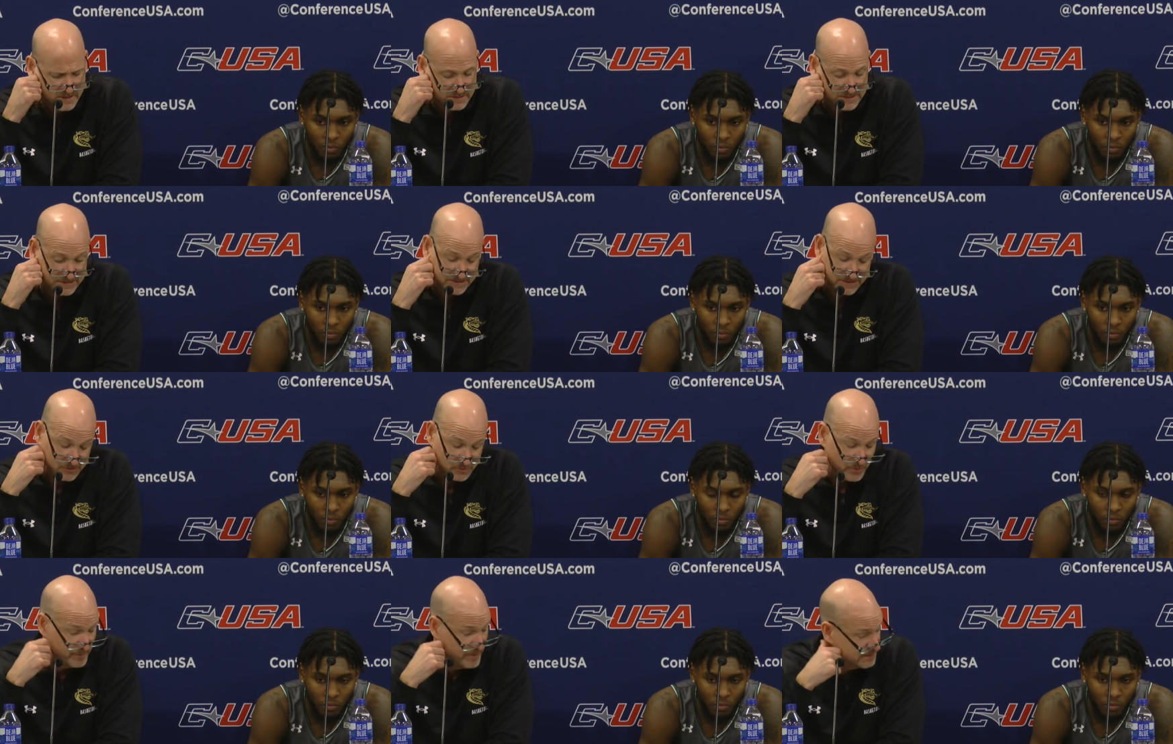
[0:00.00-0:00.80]
Speaker 1: He's got
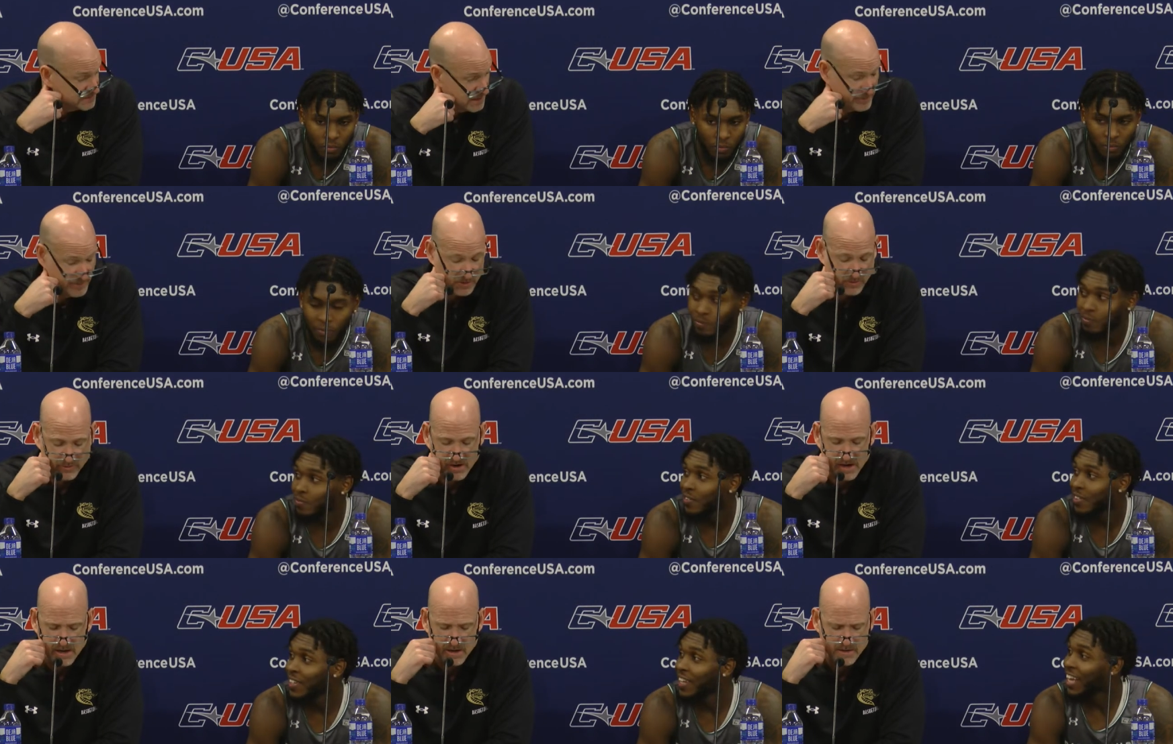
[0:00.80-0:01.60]
six rebounds. that has got to be a
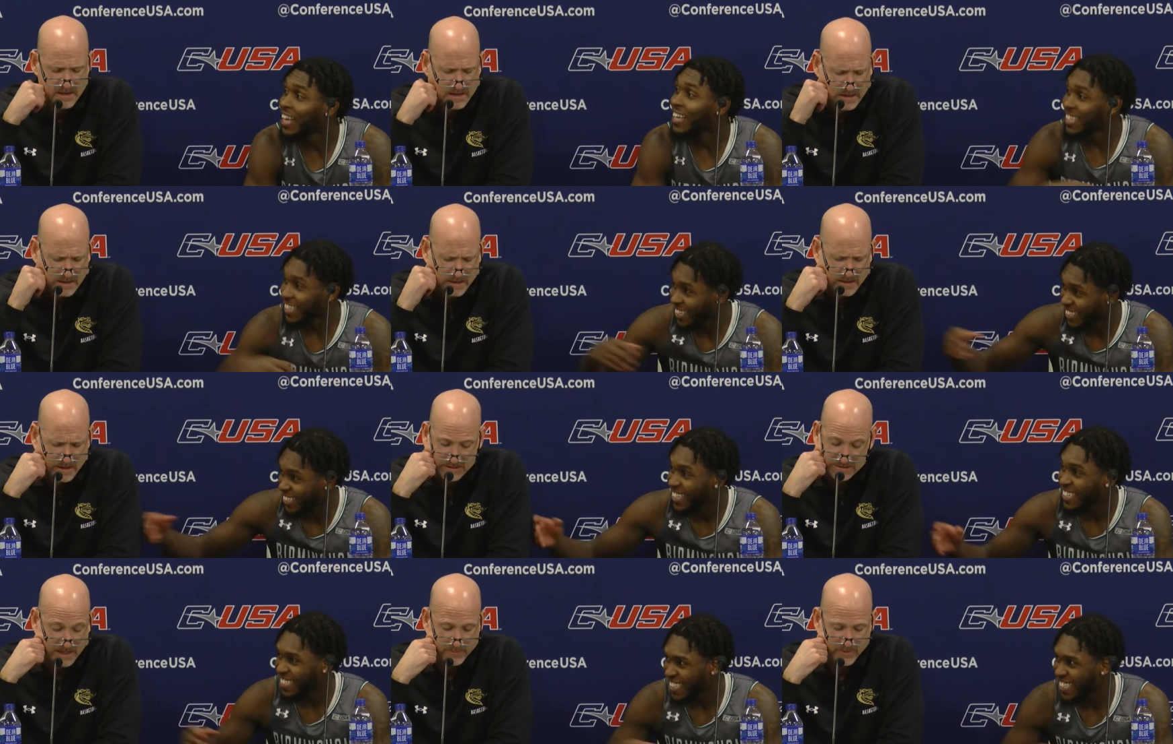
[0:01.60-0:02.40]
career high. Uh, yep,
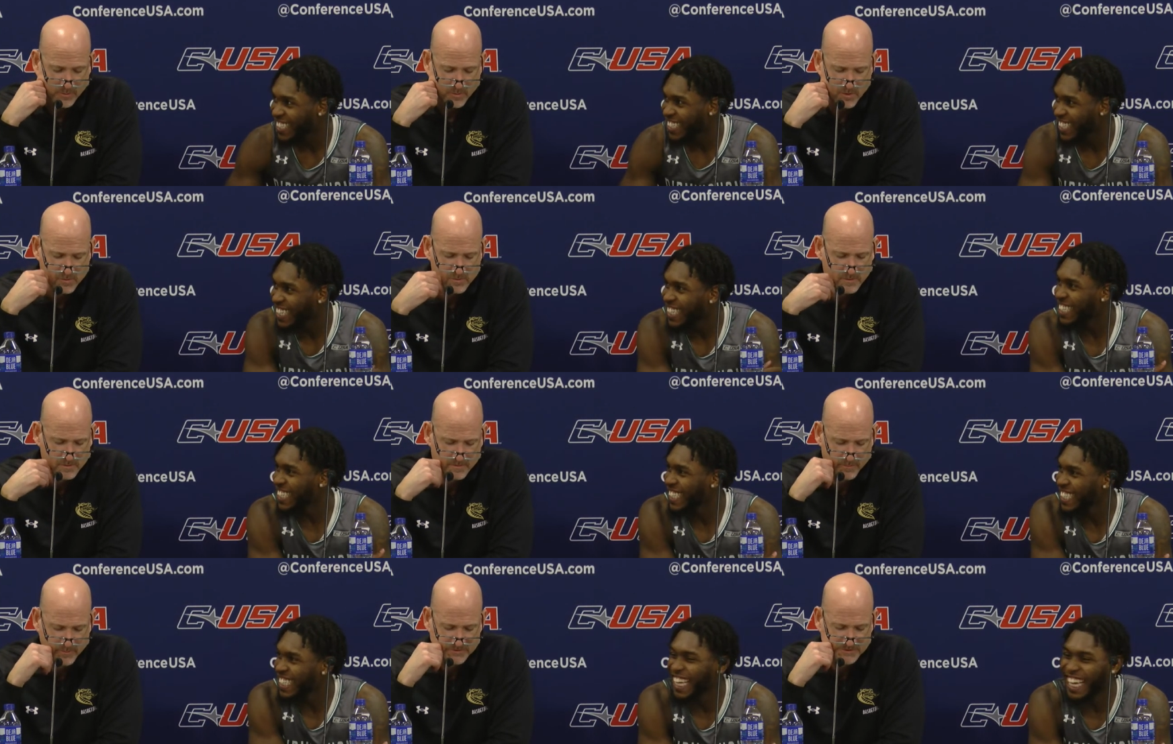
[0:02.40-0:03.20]
that's got to be wrong.
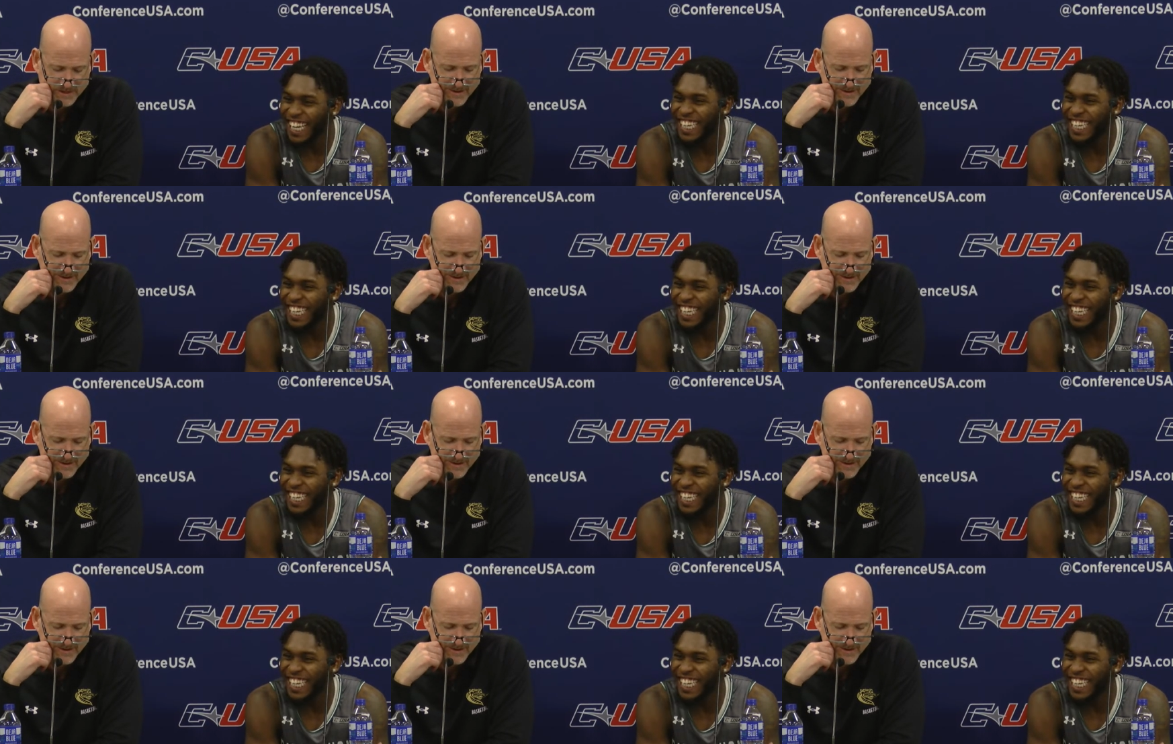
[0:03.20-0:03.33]
I'm gonna, check,